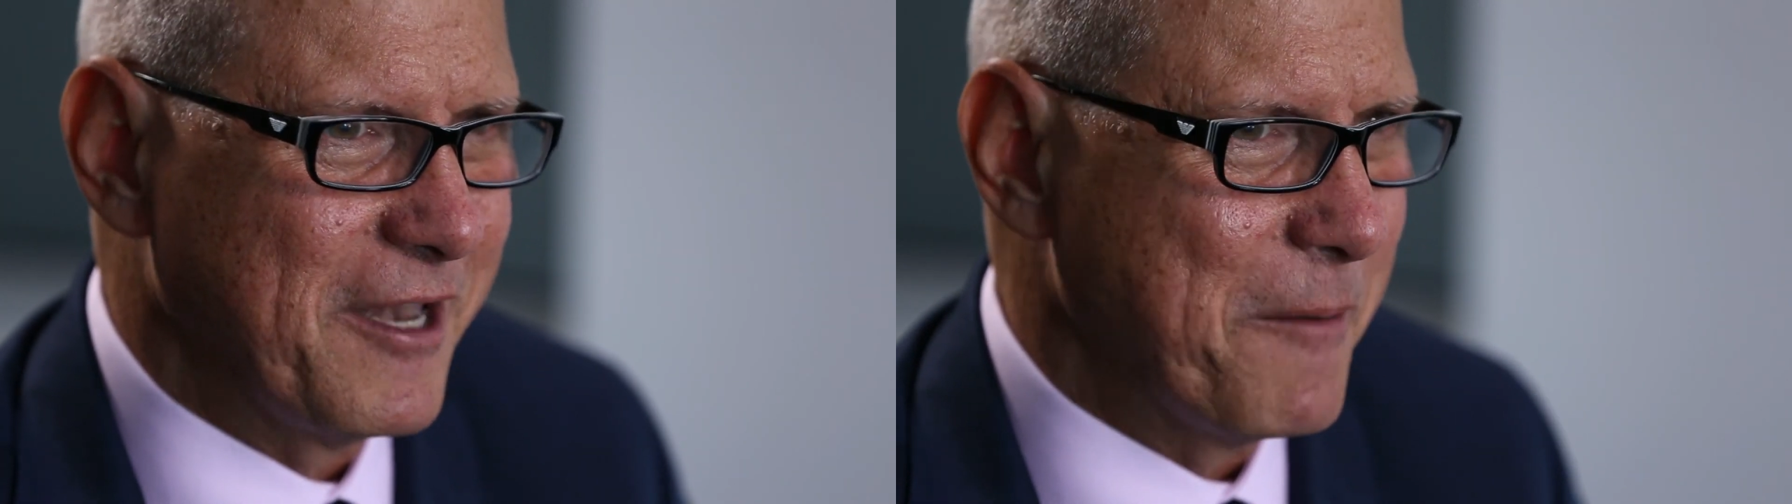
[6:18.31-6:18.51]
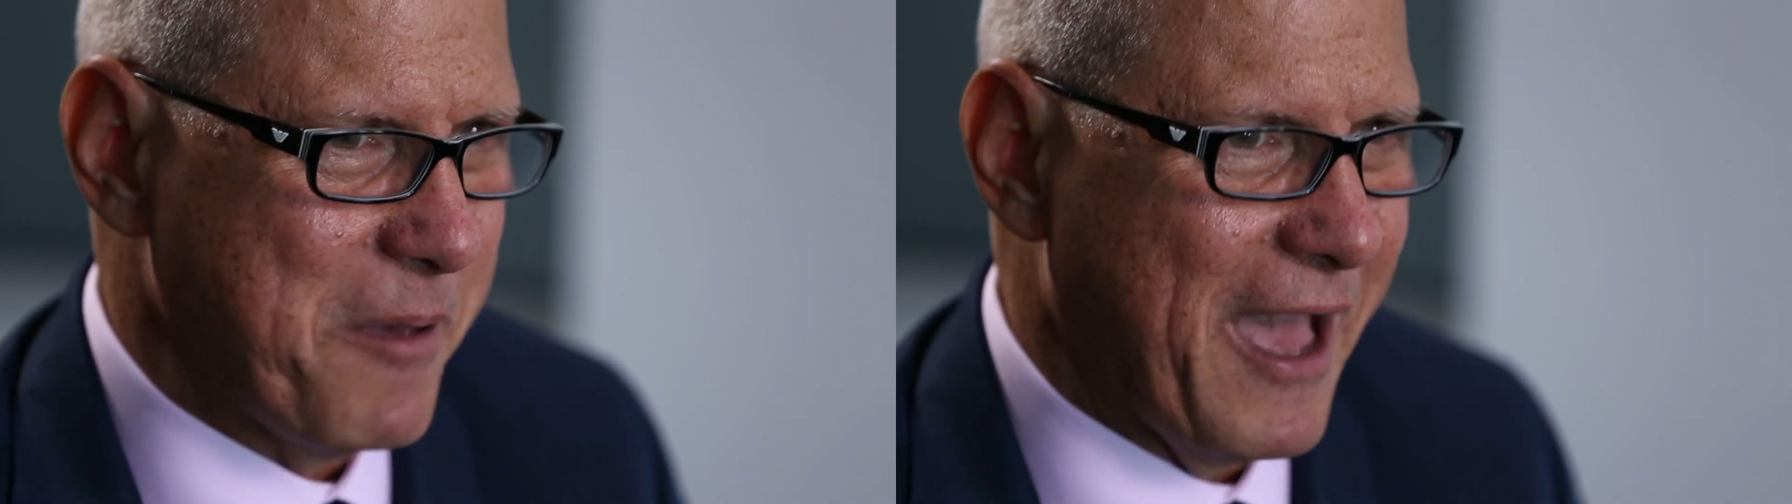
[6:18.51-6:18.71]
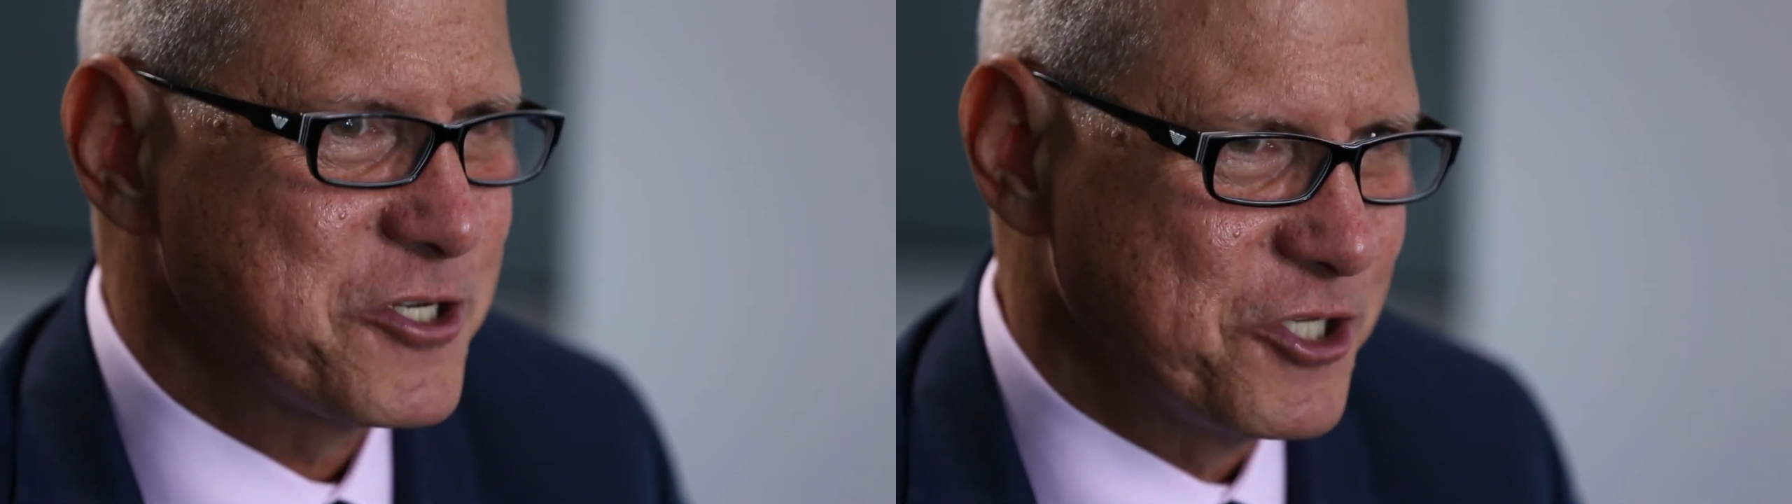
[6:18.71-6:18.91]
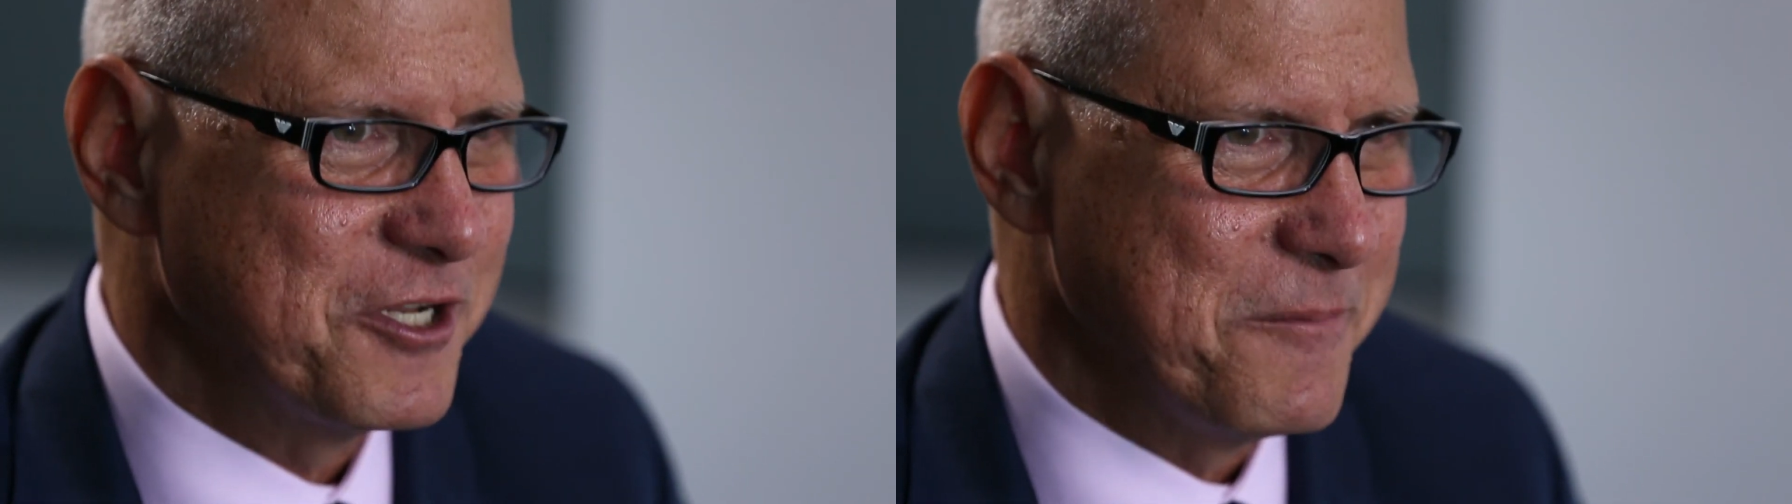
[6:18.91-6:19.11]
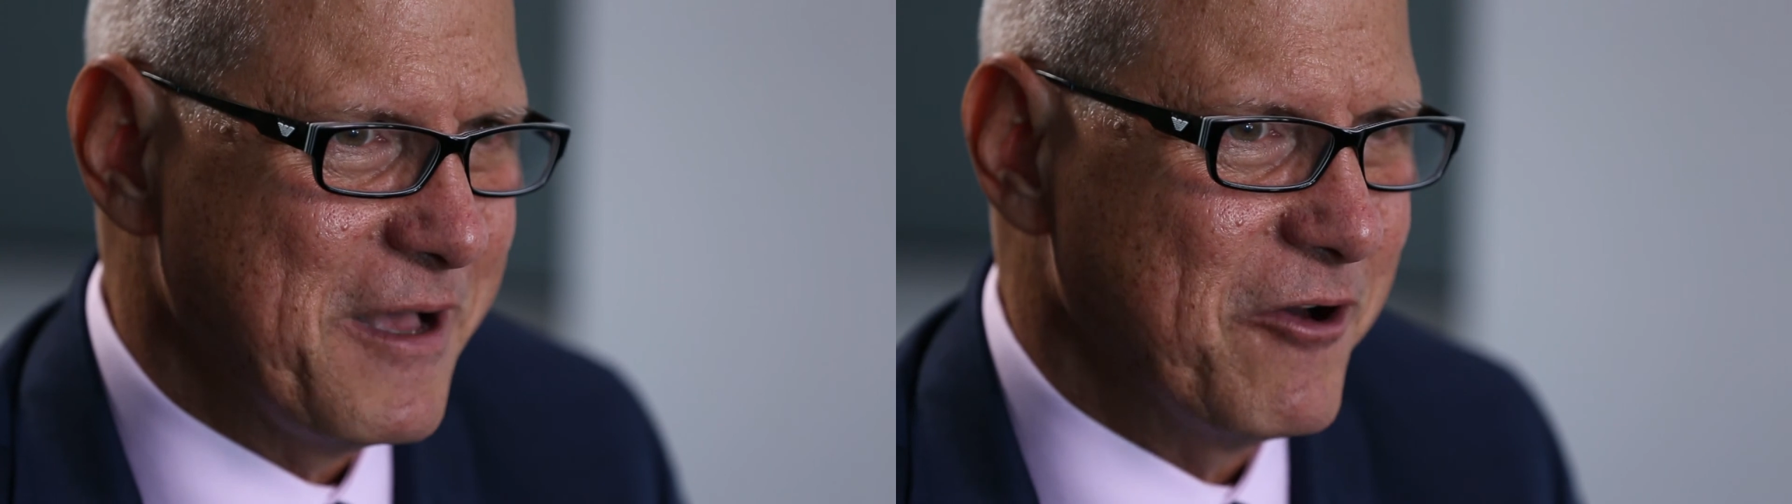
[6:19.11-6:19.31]
I'm
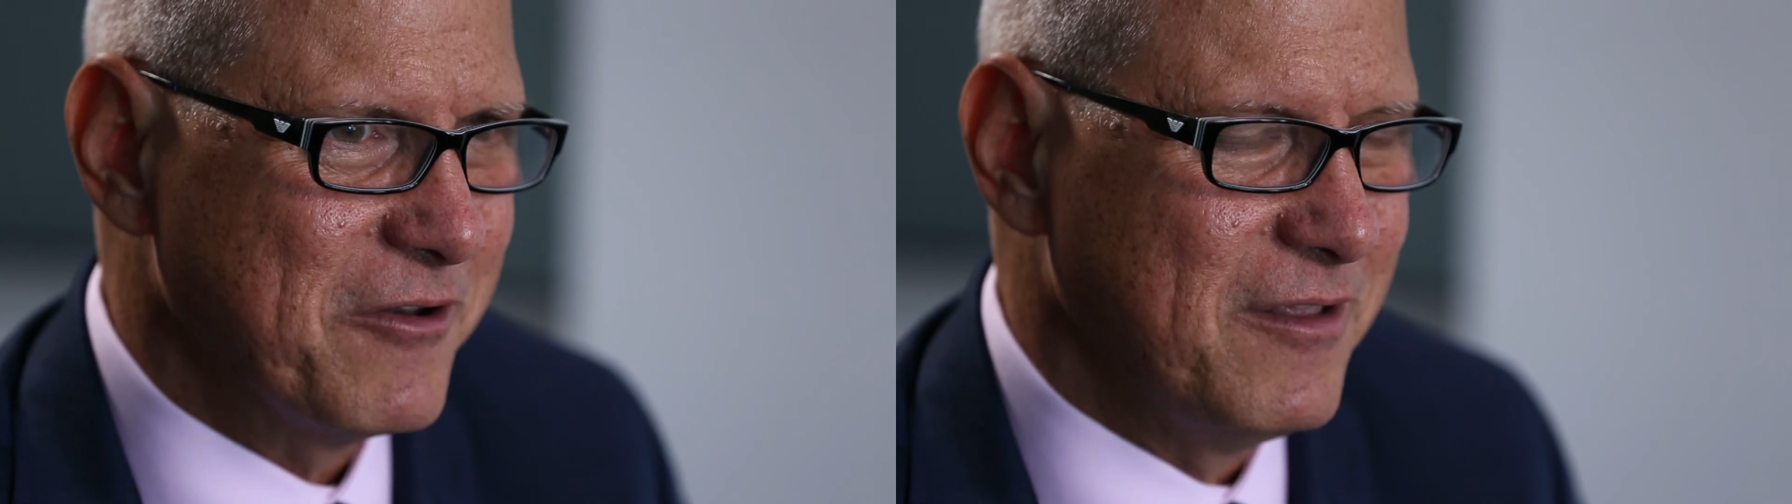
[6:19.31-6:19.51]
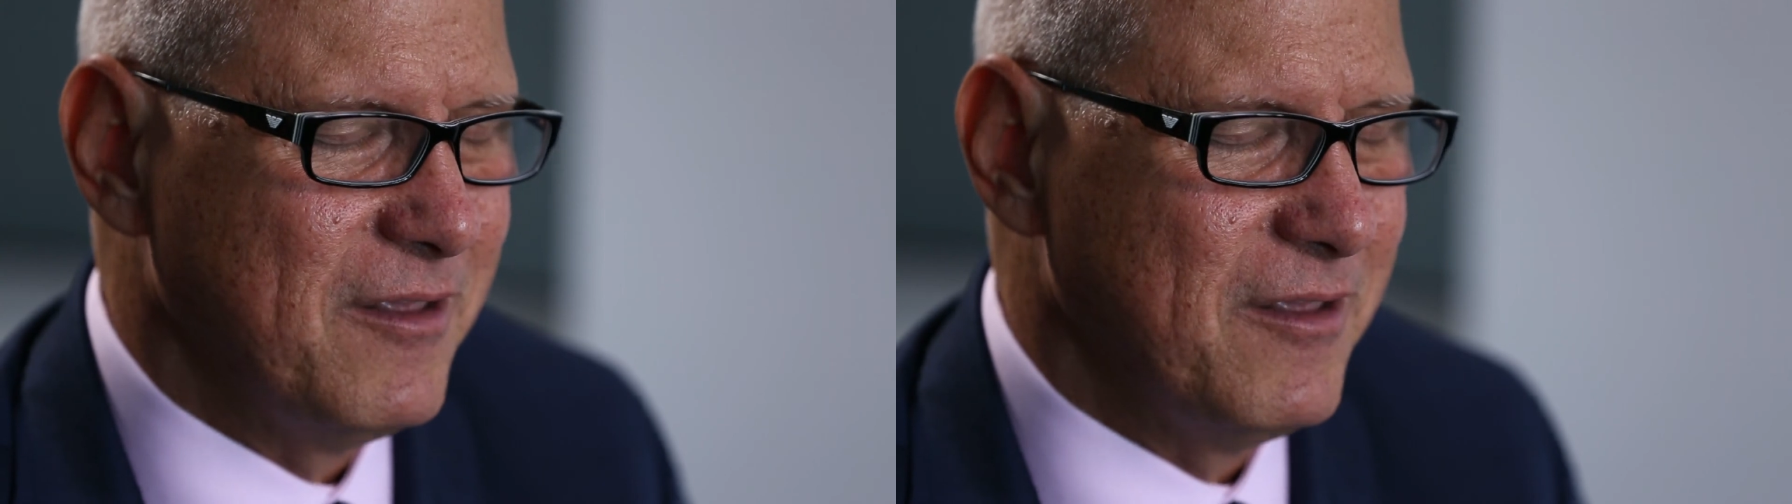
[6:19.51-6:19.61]
passionate about,